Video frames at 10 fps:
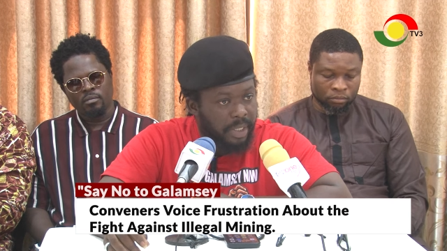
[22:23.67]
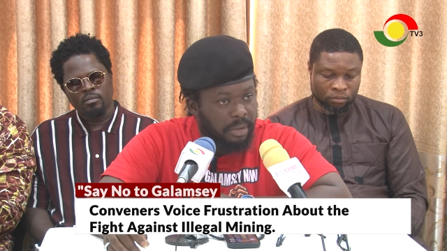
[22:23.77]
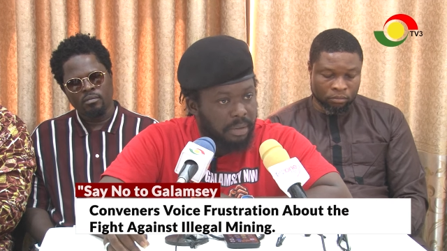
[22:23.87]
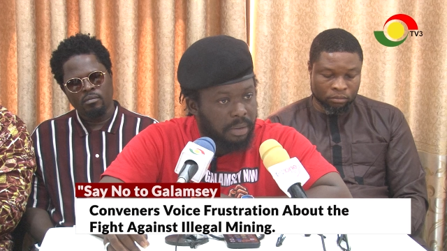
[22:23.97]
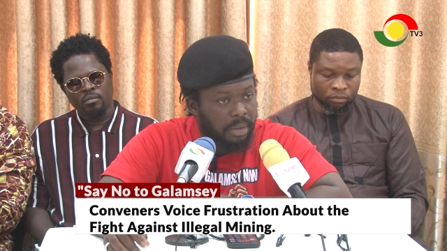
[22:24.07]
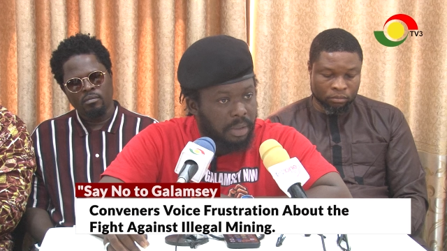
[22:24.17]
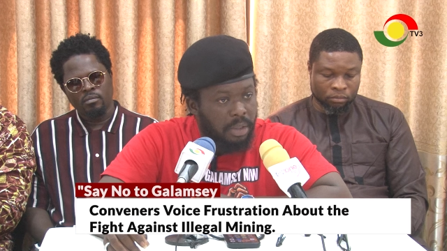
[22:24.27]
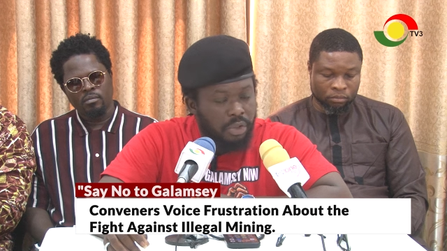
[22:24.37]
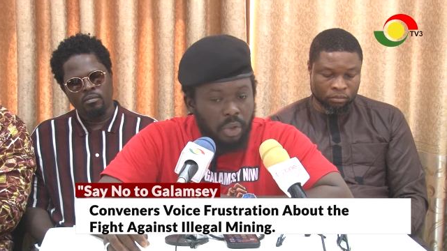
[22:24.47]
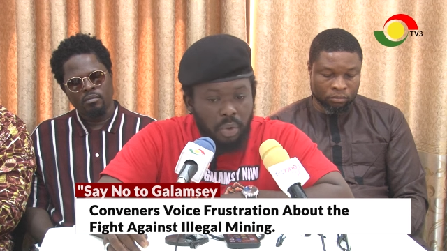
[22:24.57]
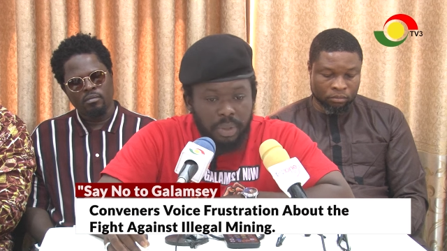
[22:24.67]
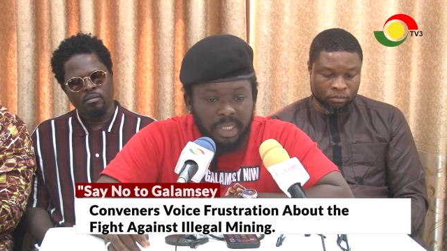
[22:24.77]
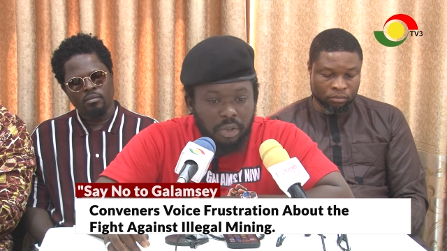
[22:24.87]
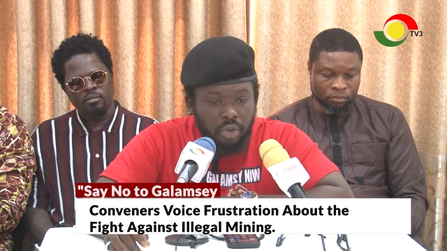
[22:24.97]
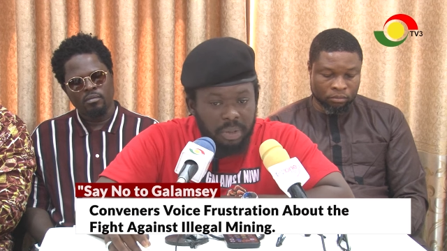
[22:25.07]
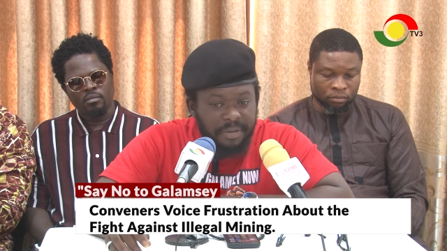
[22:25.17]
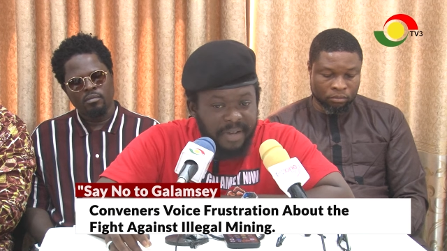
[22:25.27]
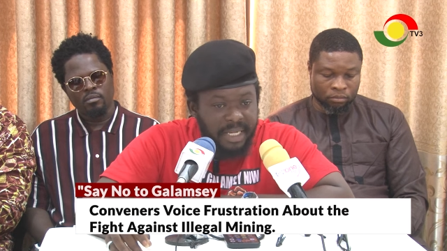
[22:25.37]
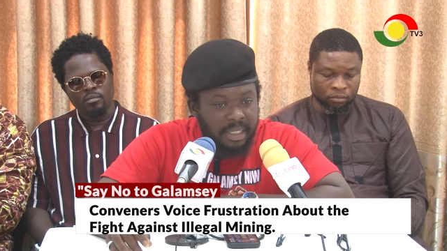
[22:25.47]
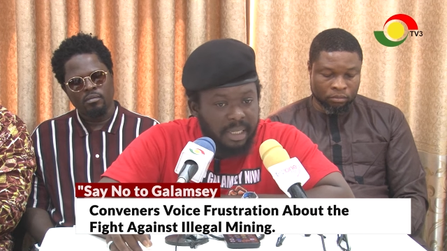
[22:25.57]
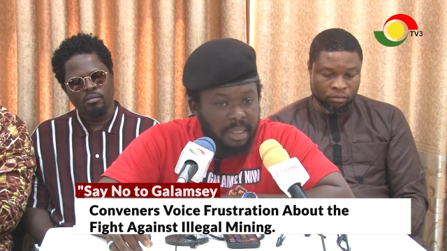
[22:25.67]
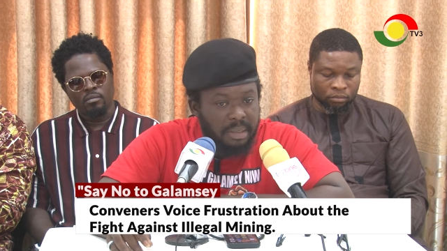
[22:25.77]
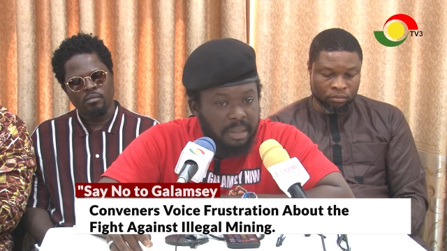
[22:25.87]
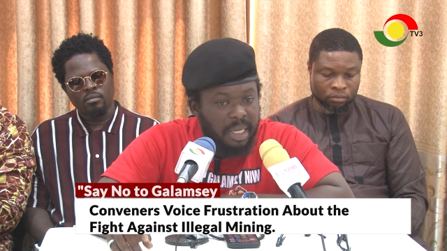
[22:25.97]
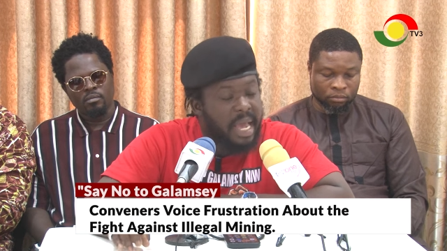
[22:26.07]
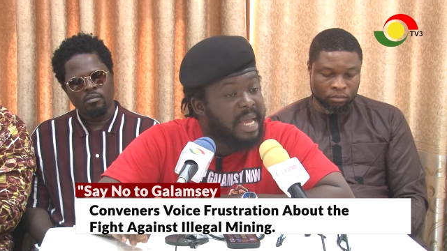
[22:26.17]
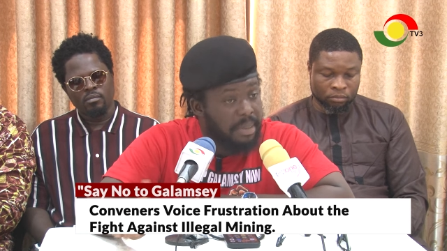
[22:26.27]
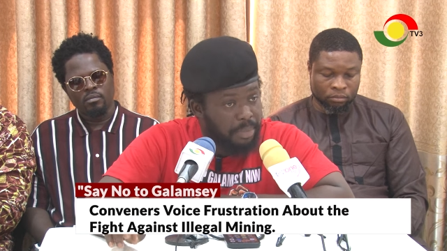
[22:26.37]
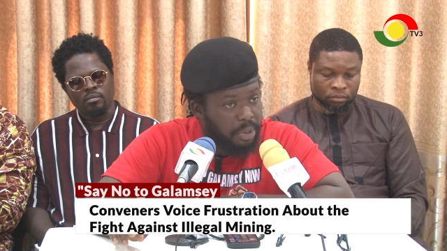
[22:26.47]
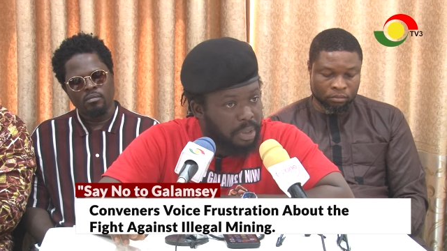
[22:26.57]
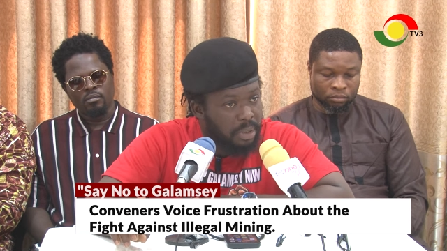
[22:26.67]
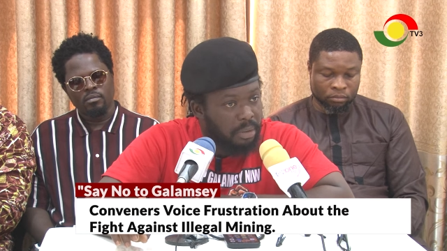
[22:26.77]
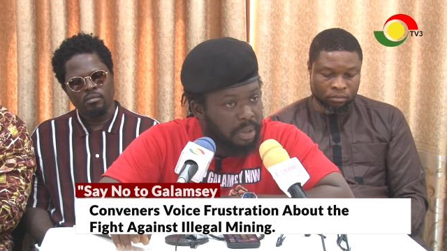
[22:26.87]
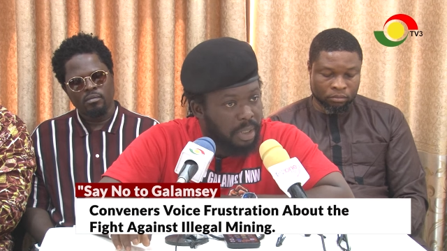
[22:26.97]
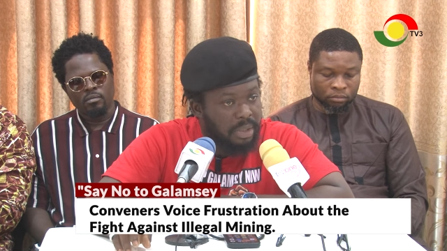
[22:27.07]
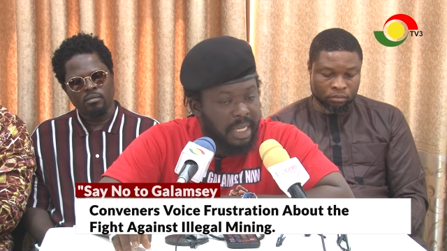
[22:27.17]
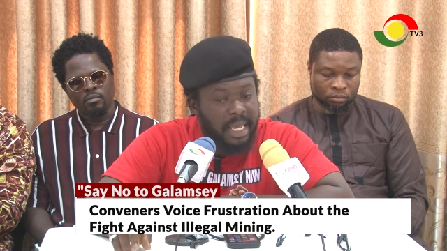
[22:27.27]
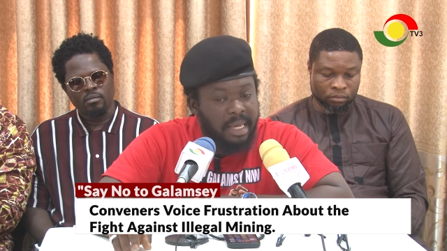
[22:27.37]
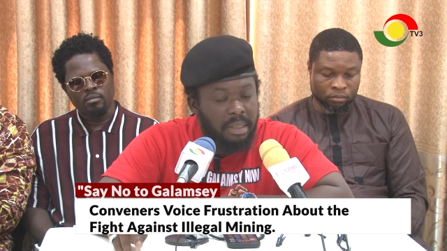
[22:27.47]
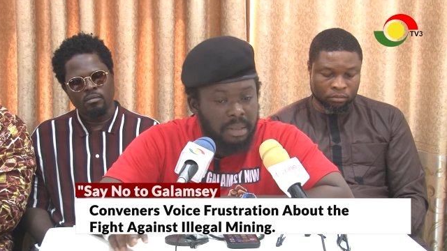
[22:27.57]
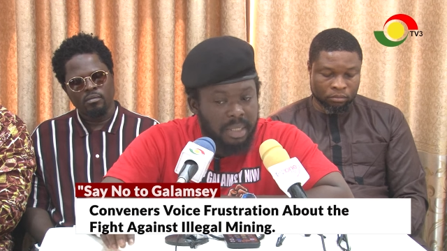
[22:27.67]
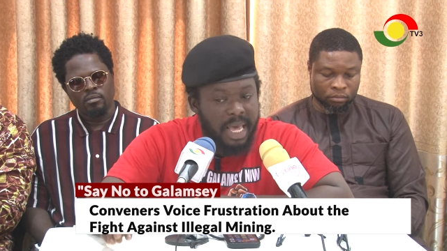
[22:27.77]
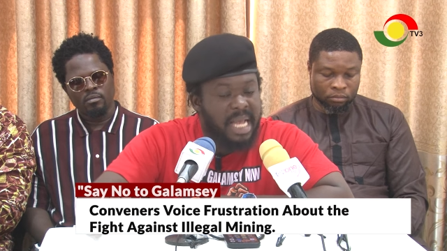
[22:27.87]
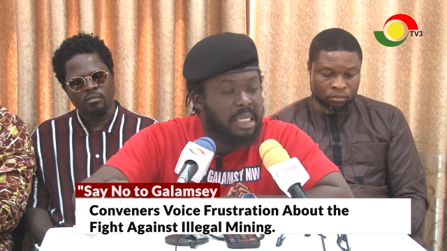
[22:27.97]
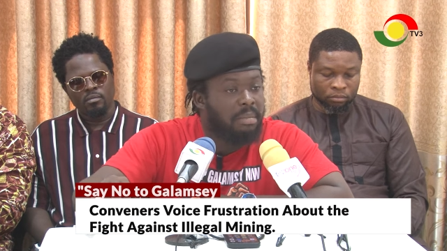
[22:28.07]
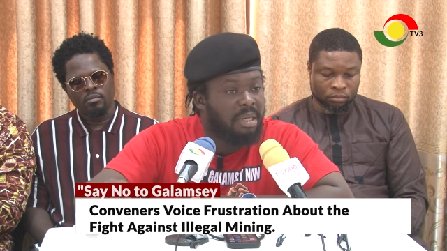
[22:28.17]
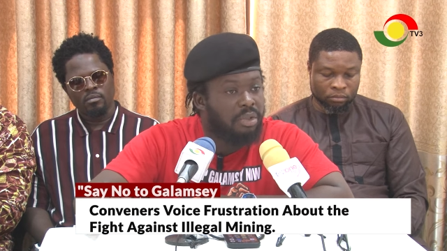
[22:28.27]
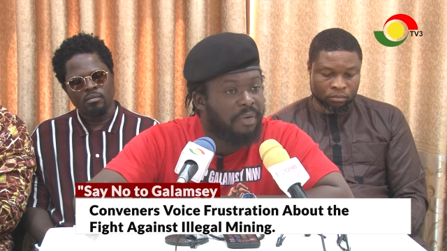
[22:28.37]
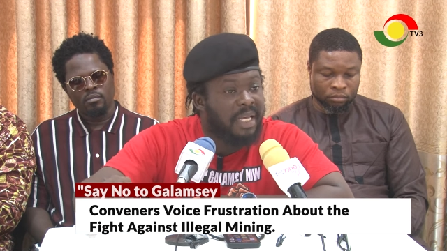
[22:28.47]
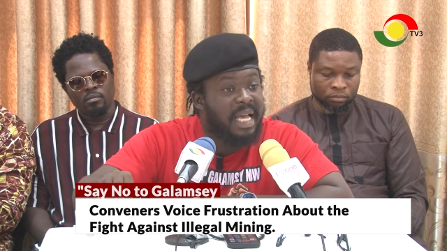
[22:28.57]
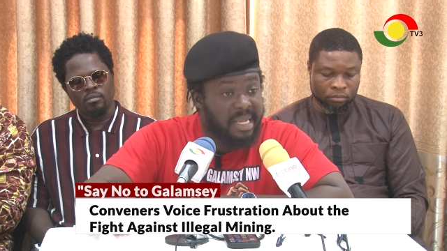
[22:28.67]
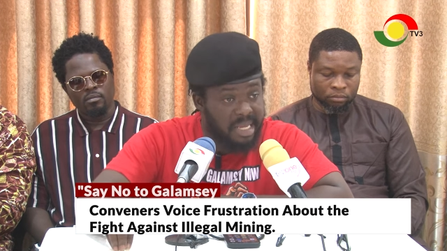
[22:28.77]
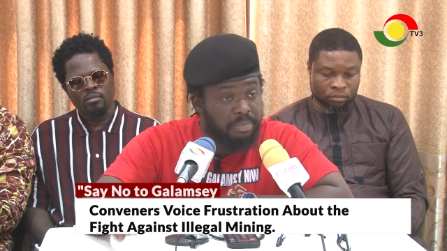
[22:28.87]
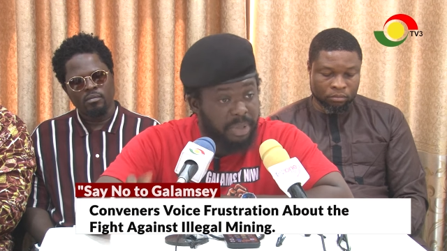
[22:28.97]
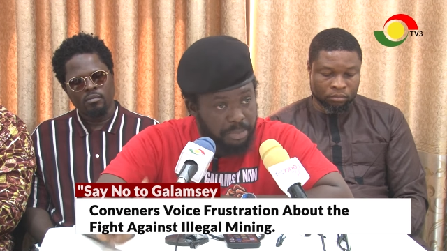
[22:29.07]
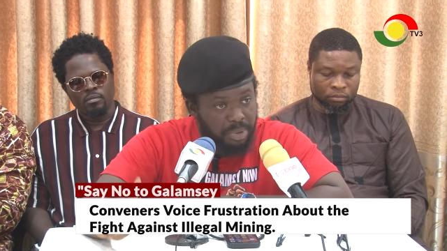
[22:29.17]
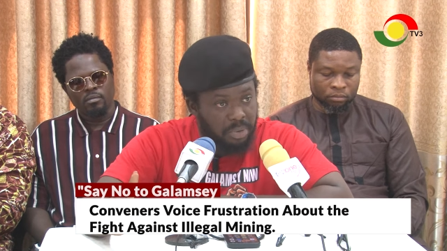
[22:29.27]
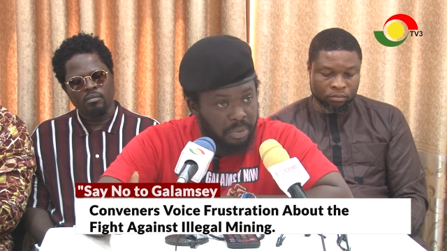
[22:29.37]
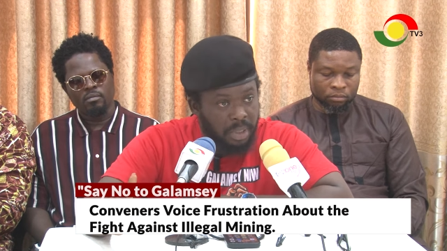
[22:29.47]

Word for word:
Speaker 1: Right. So this is not a fight against anybody. It's against the enemies of the Ghanaian people.